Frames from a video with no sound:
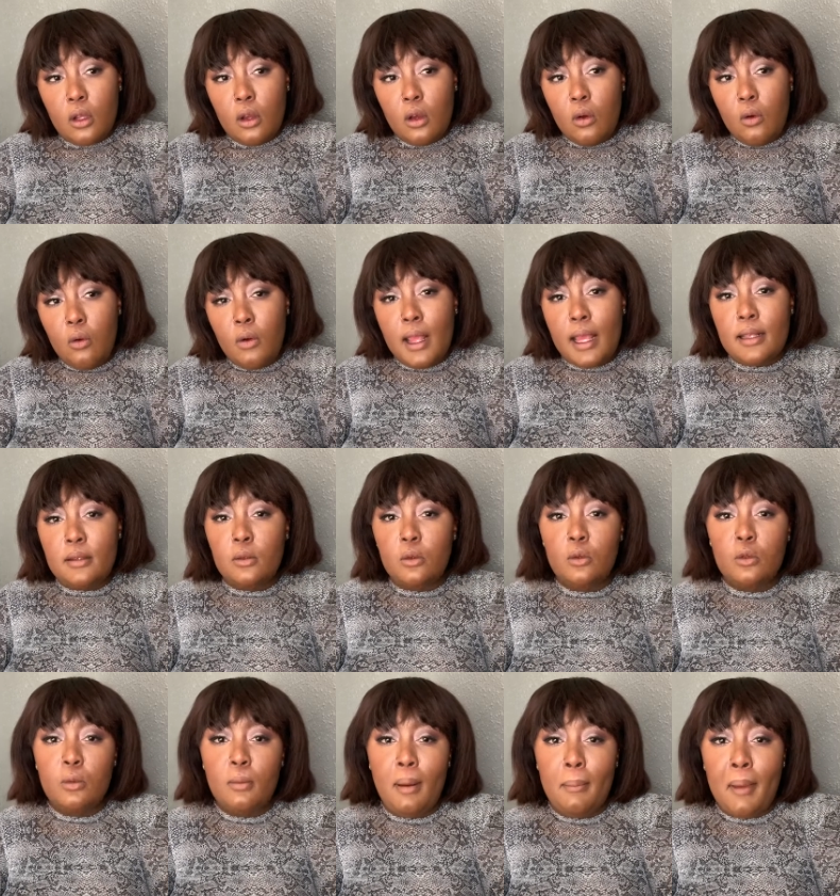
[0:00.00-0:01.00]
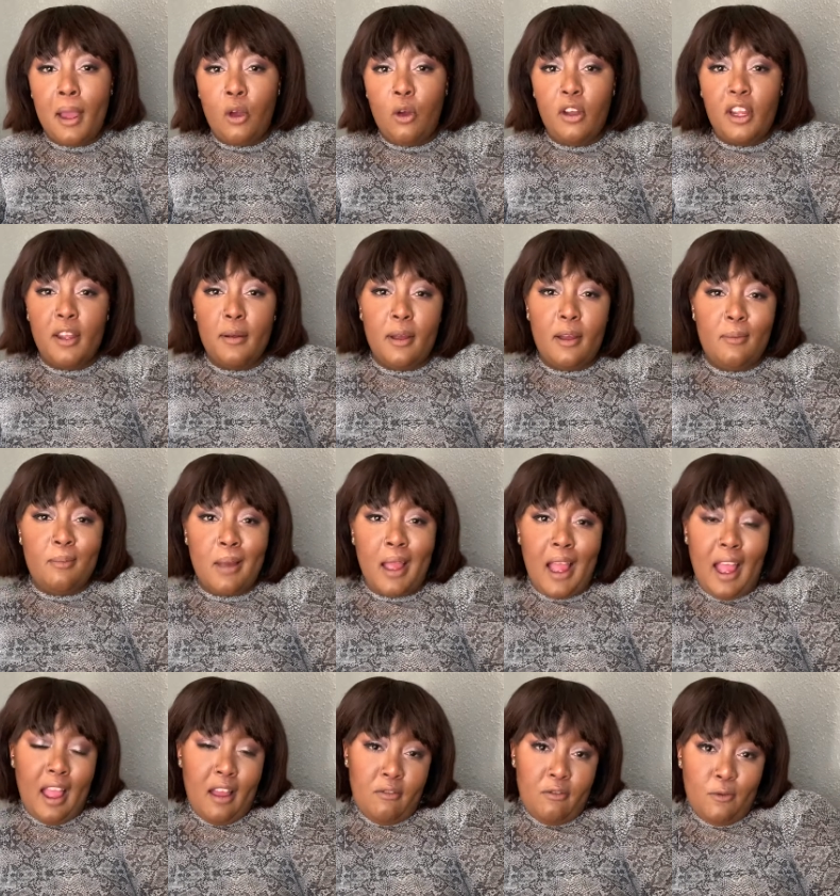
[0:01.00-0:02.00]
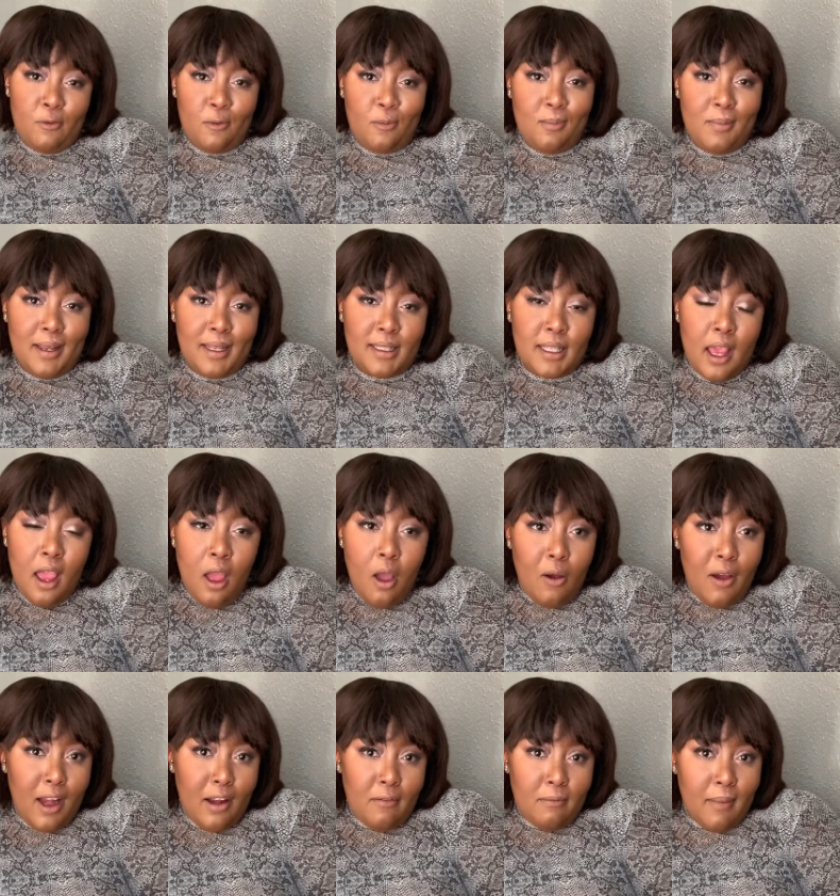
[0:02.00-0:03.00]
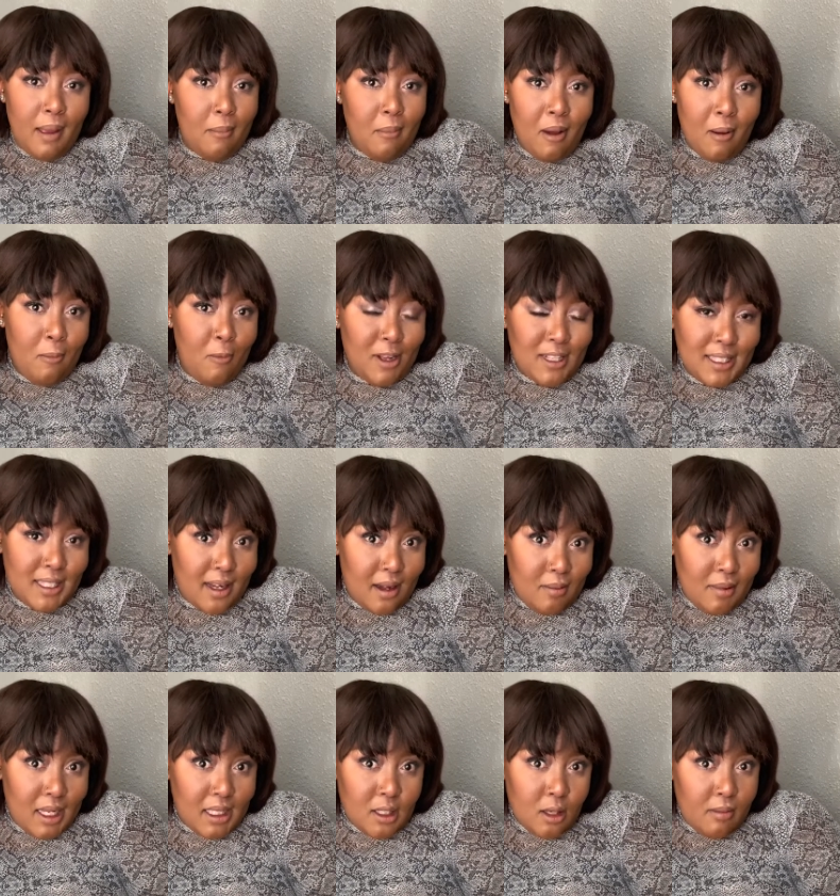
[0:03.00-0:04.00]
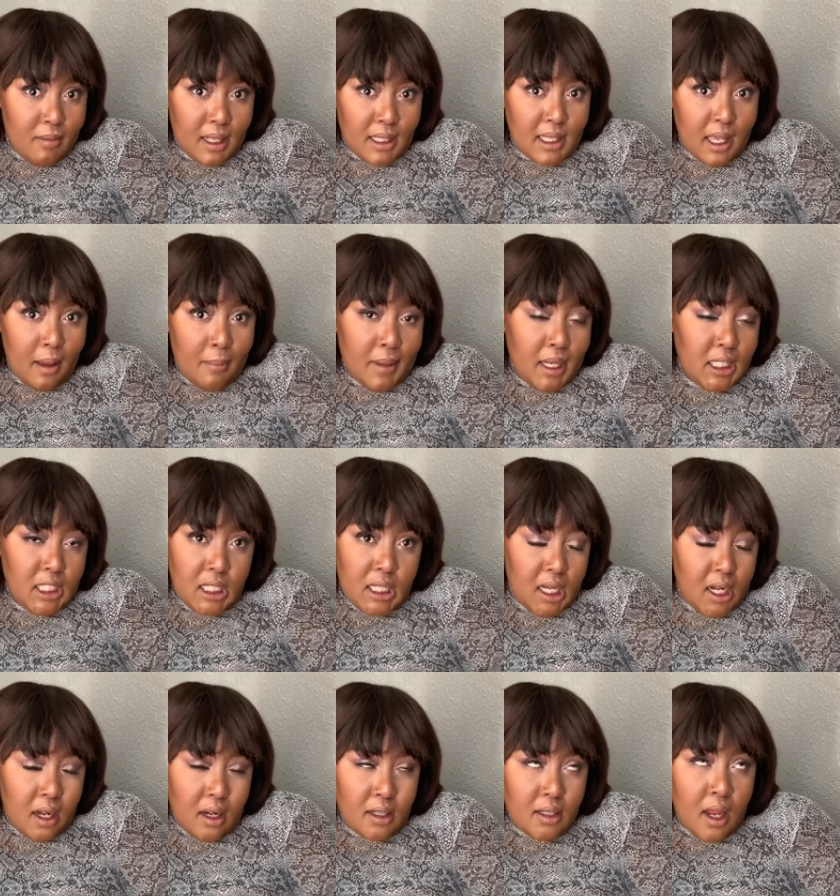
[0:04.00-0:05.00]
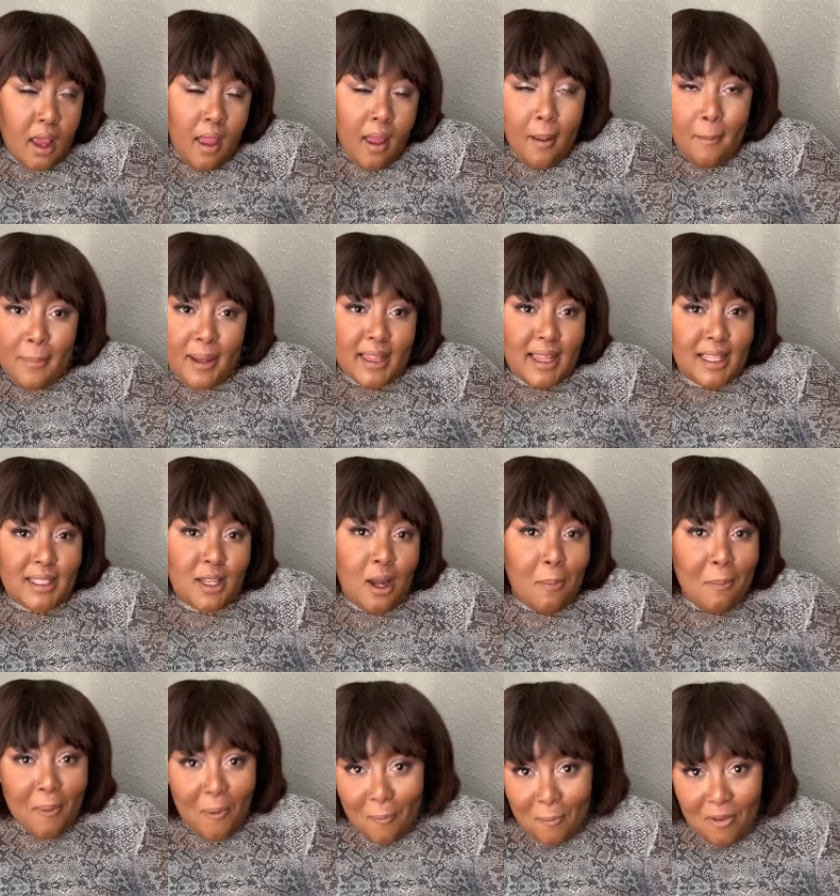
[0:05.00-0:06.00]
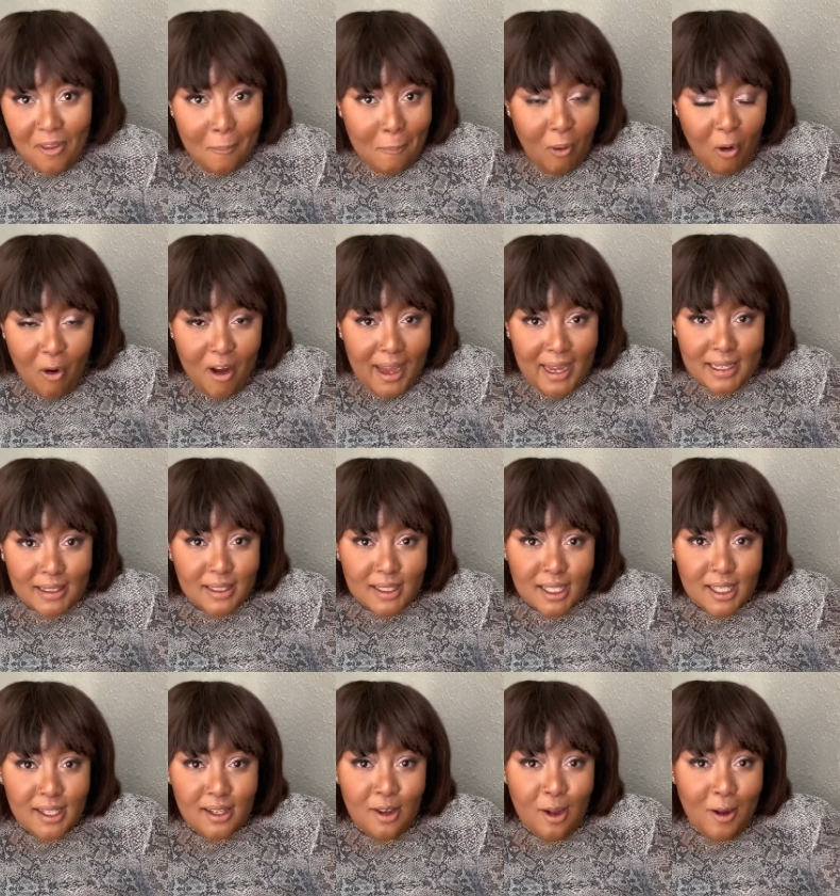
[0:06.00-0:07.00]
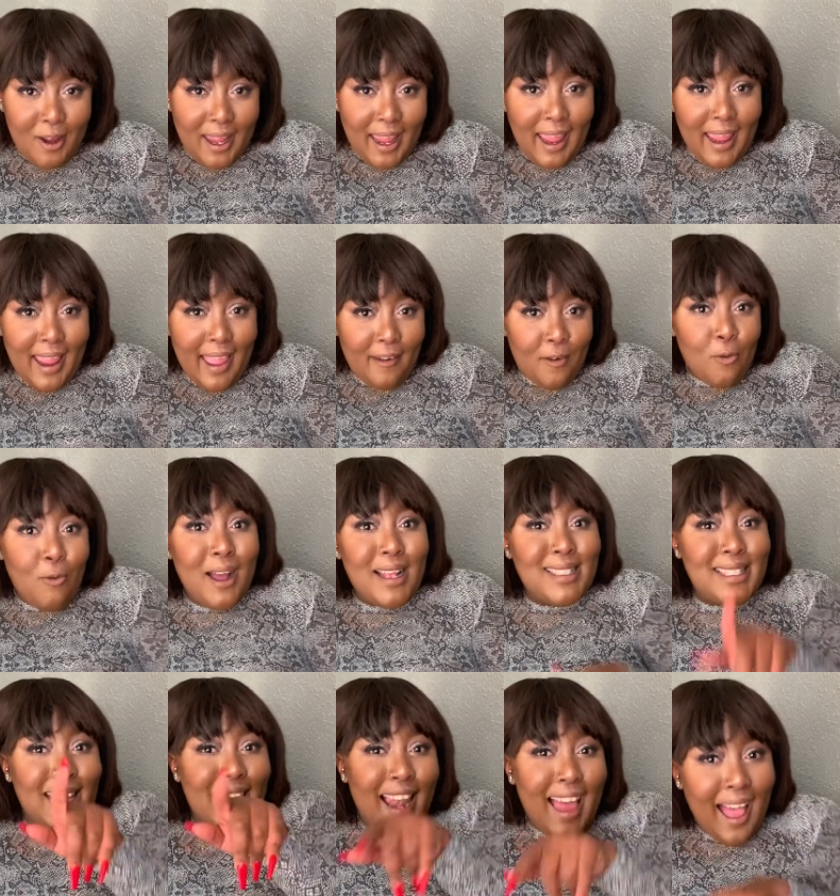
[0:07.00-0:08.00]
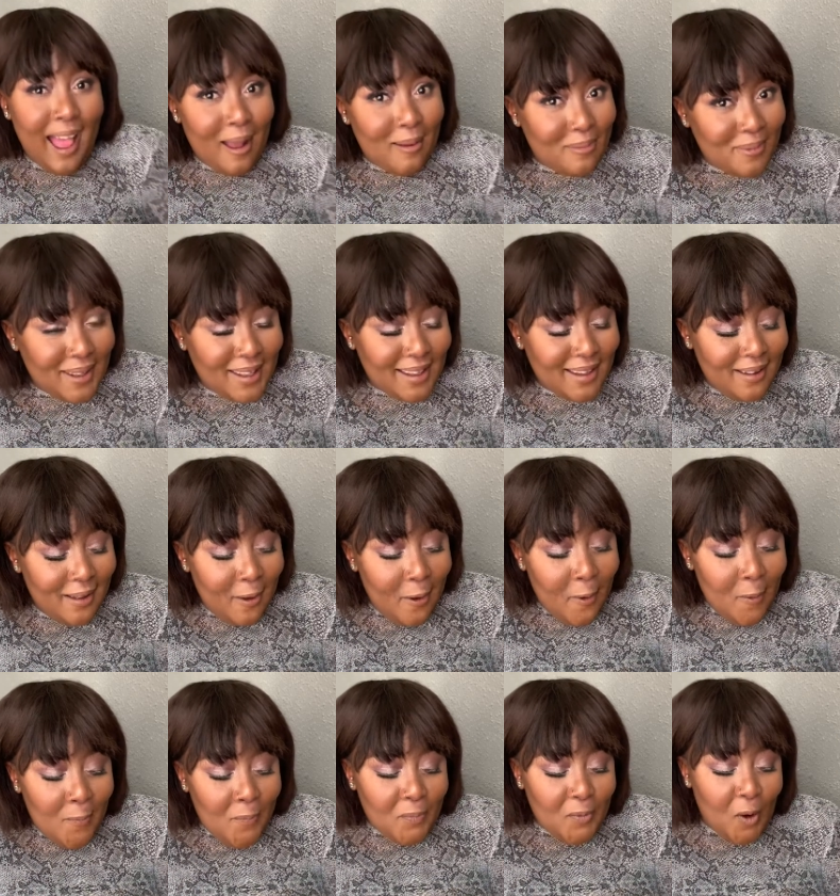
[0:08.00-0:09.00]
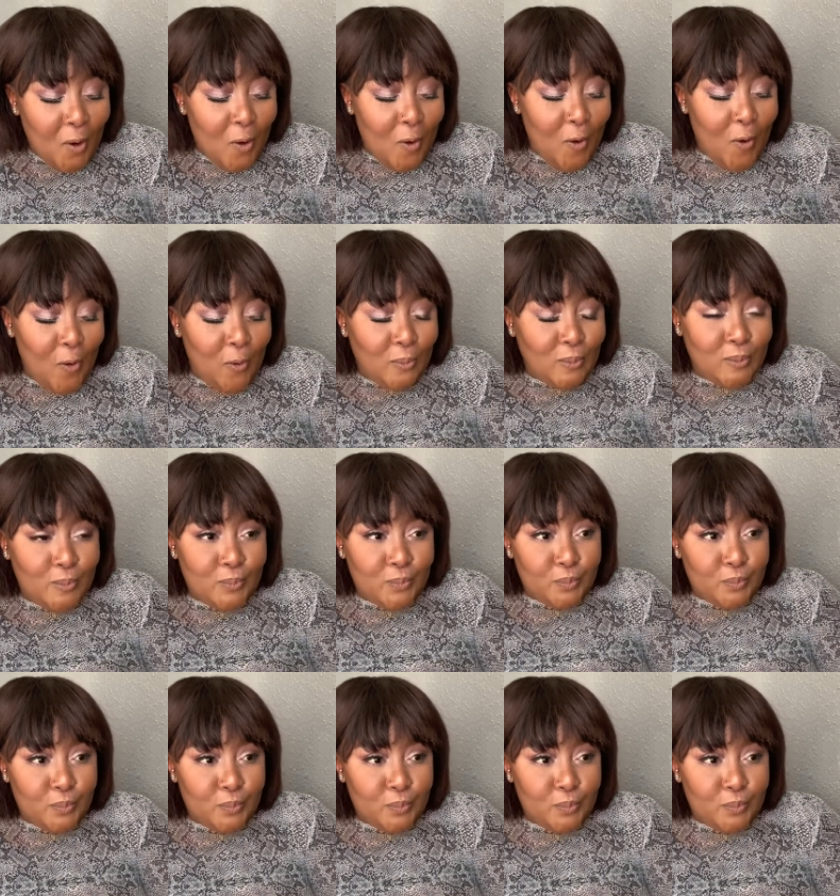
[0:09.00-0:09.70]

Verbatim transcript: uyazi ukuthi umamakho bengafuni imithi what if my mom wanted me to meet her? i mean she didn't but that's not the point okay yena wazelaphi or um,